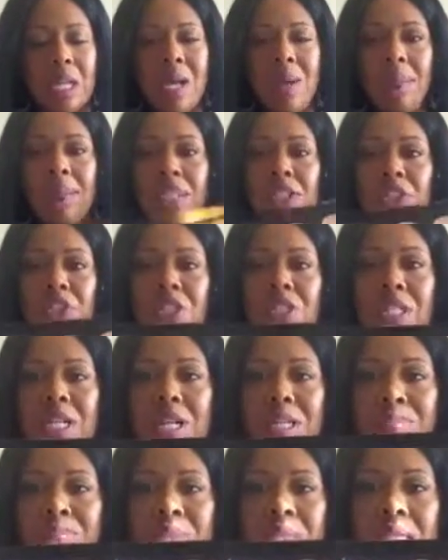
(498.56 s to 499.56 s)
But it just
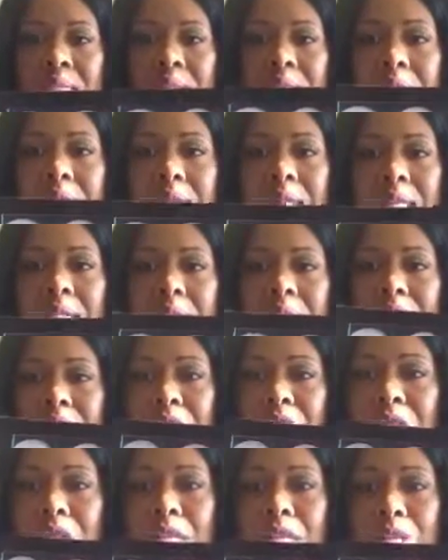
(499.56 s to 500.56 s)
comes in,
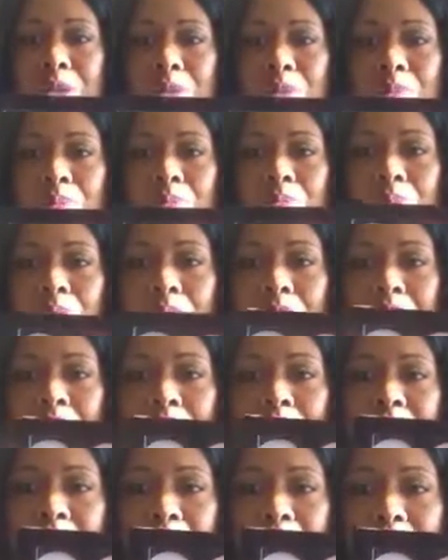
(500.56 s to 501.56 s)
you know, the
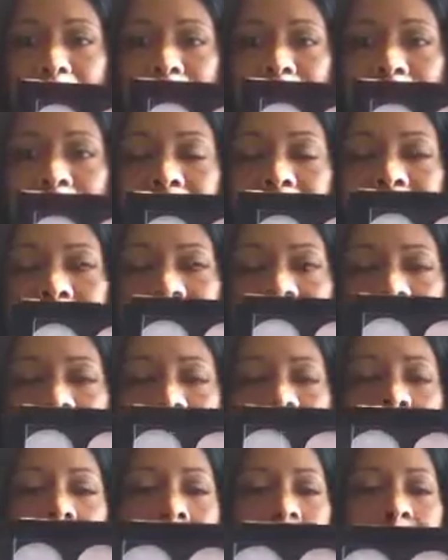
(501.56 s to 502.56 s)
deeper
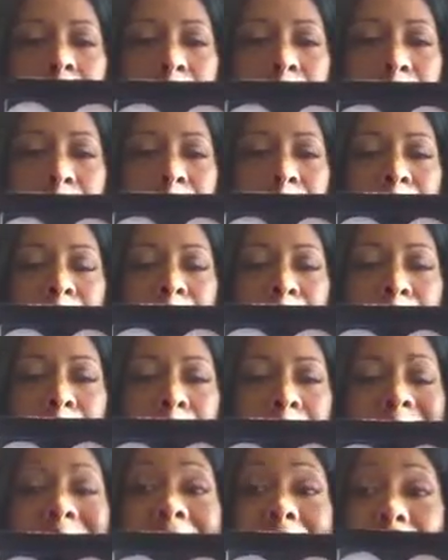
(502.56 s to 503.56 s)

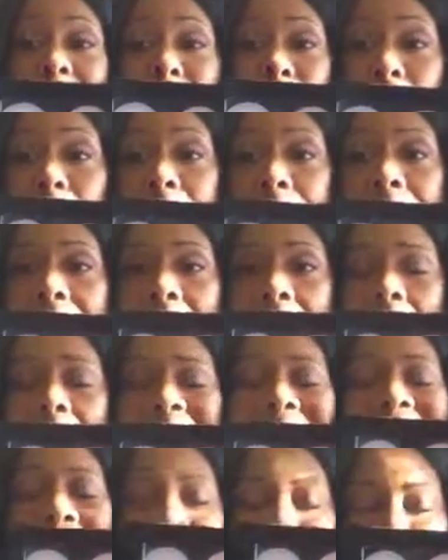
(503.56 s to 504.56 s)

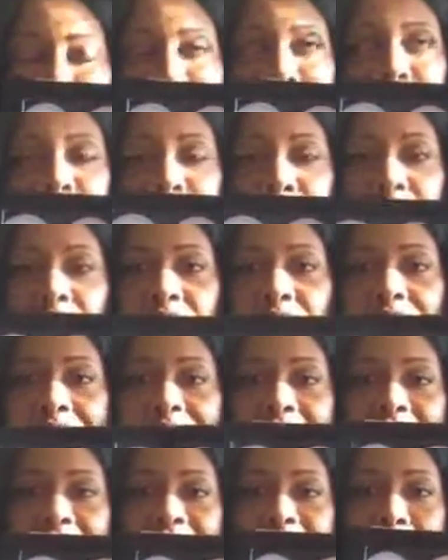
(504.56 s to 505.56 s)
contour
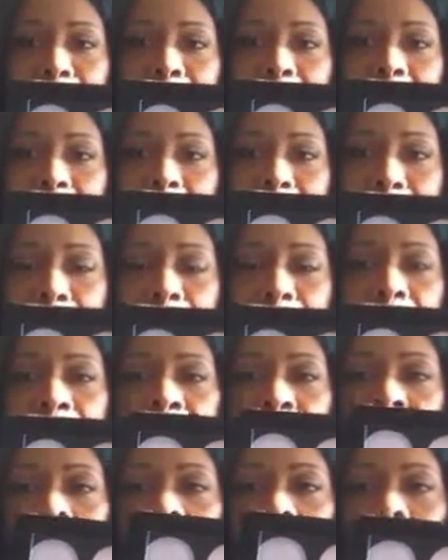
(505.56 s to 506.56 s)
shades down here.
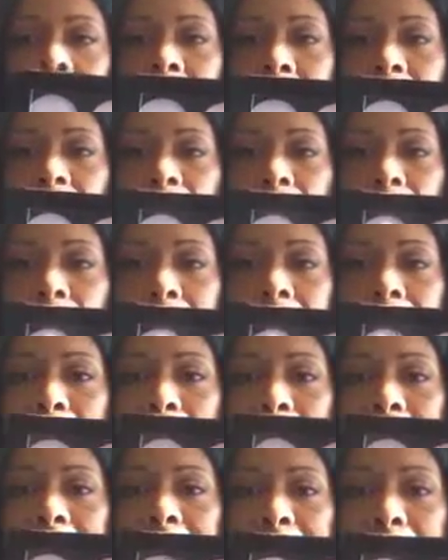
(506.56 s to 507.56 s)
Here's a great
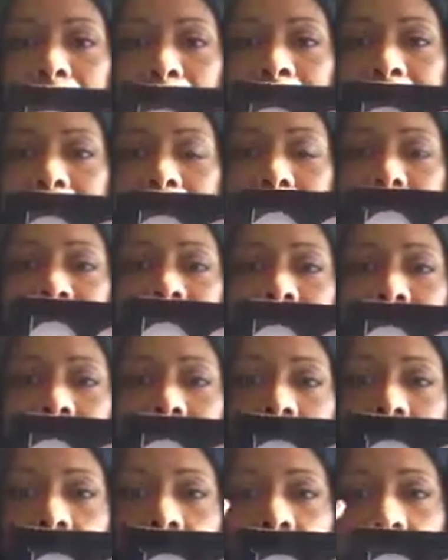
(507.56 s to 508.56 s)
banana powder for
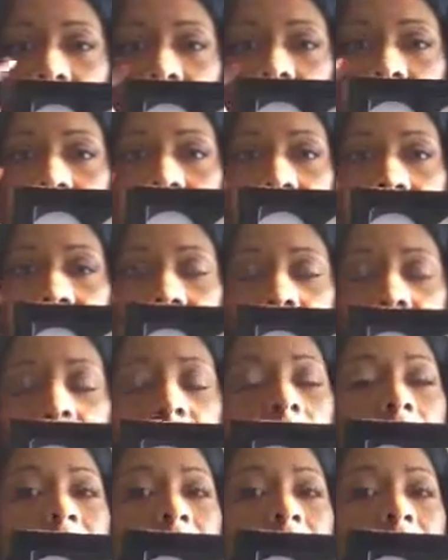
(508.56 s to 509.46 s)
setting your under eye,